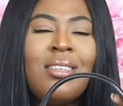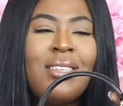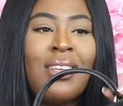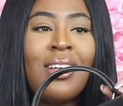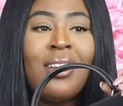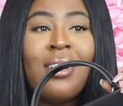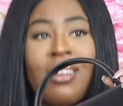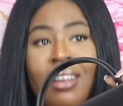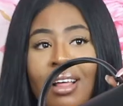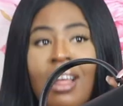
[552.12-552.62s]

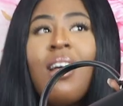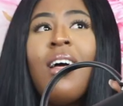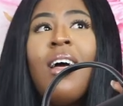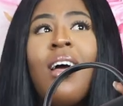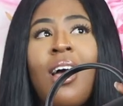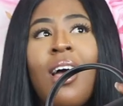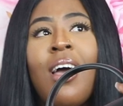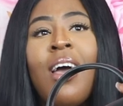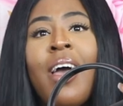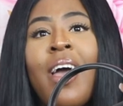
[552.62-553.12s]
Listen, if that's
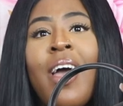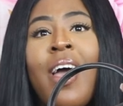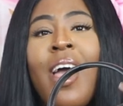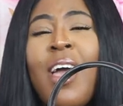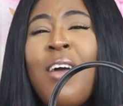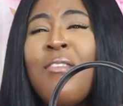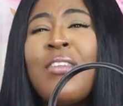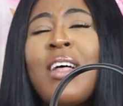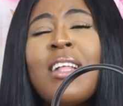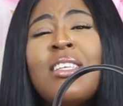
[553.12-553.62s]

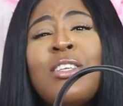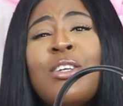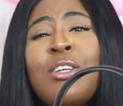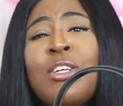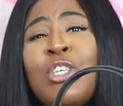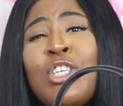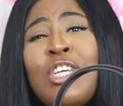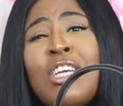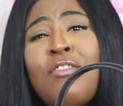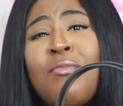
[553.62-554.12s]
an
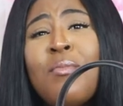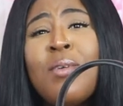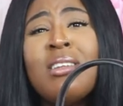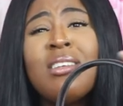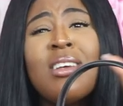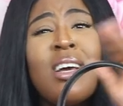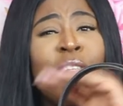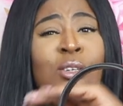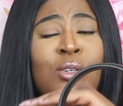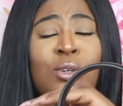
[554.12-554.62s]

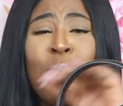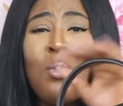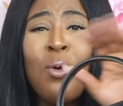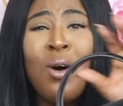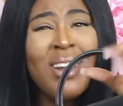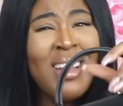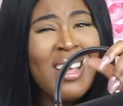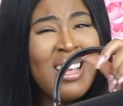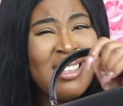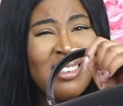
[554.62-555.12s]
achievement, I don't know
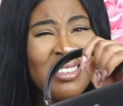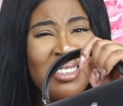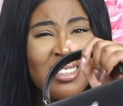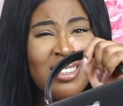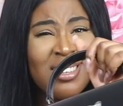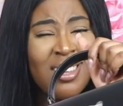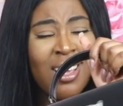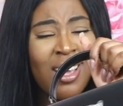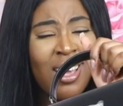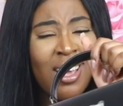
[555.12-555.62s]
what
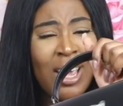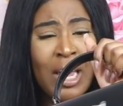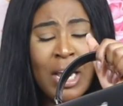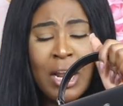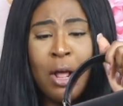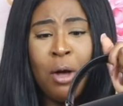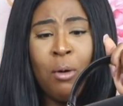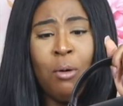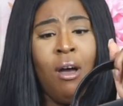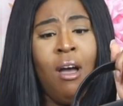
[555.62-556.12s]
is.
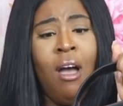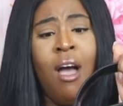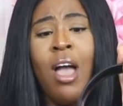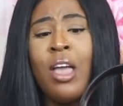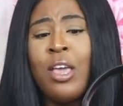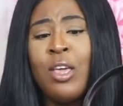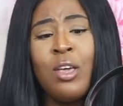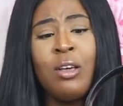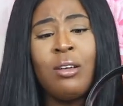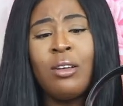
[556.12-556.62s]
You know,
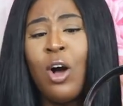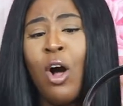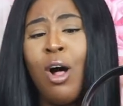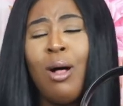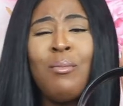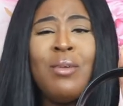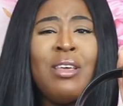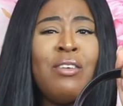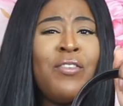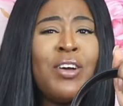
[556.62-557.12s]

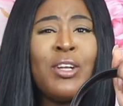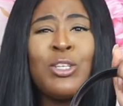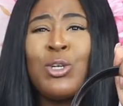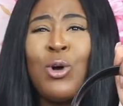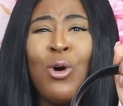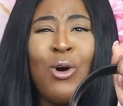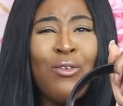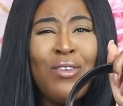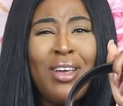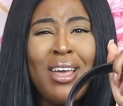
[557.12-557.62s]
call me
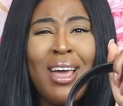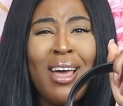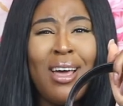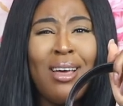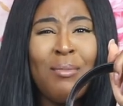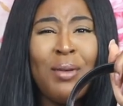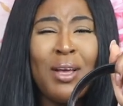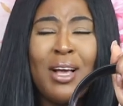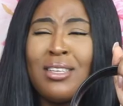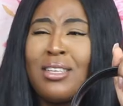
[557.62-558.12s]

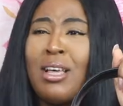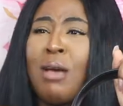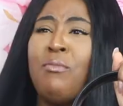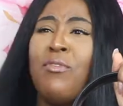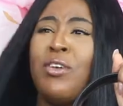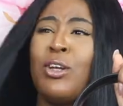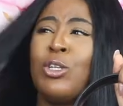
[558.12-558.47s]
Victoria, because I'm